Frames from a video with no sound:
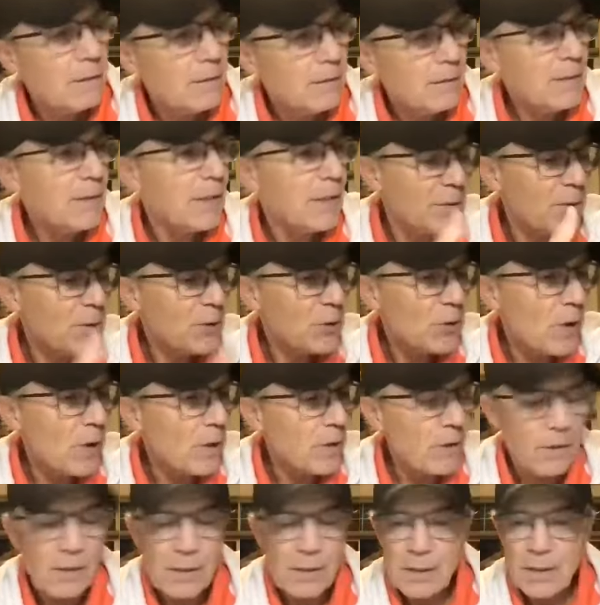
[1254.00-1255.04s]
he's out in
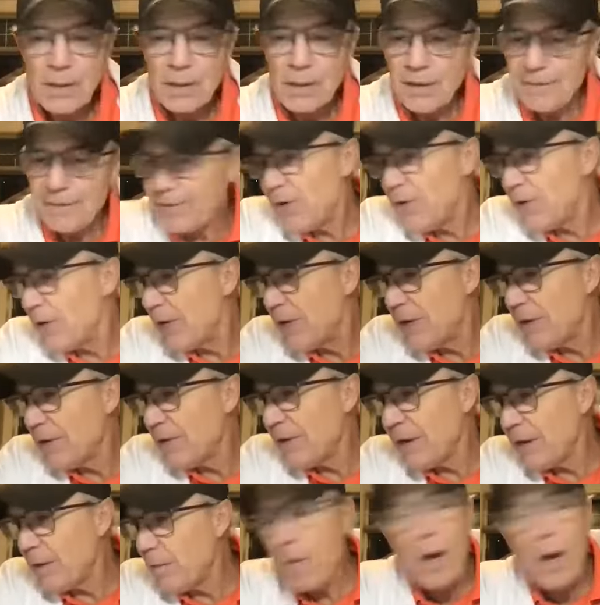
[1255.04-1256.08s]
Toronto, if you hear
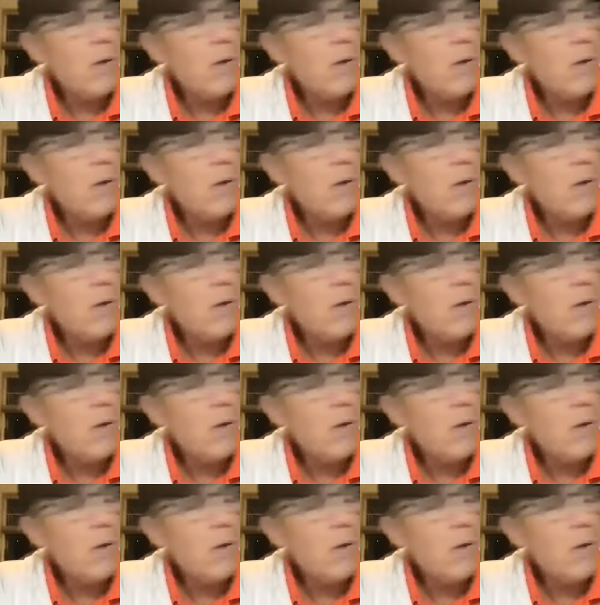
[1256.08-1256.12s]
that I'm